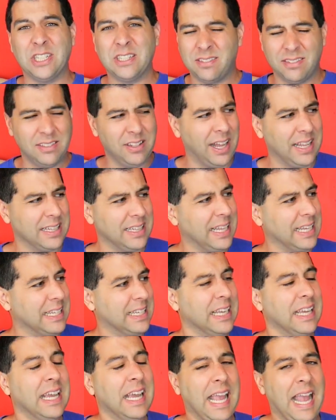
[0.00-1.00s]
It's not
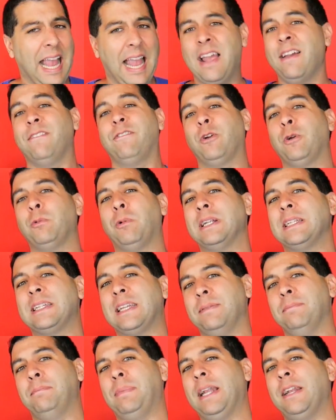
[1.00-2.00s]
like everyone
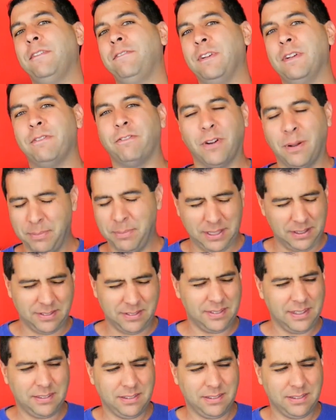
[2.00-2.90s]
can benefit from this.